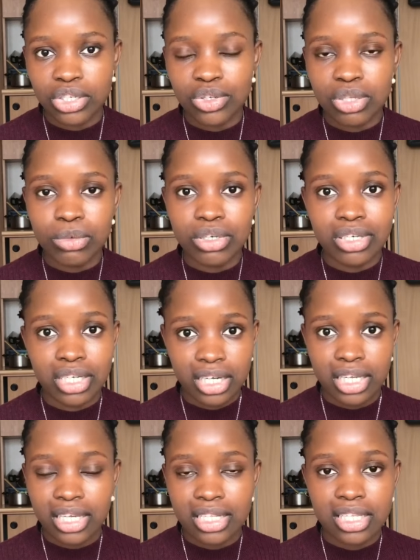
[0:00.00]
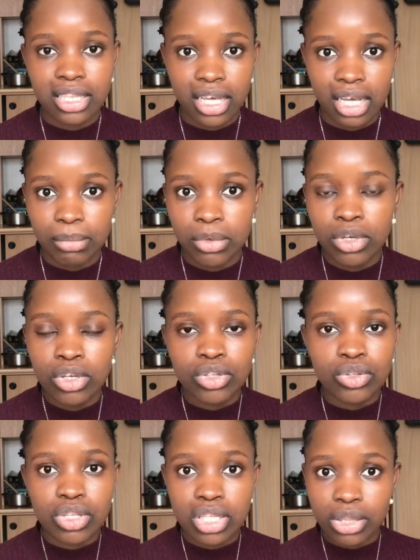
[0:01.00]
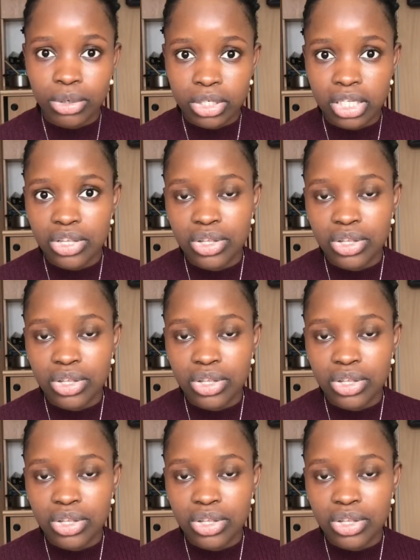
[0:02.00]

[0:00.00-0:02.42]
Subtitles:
You still want to dedicate time to study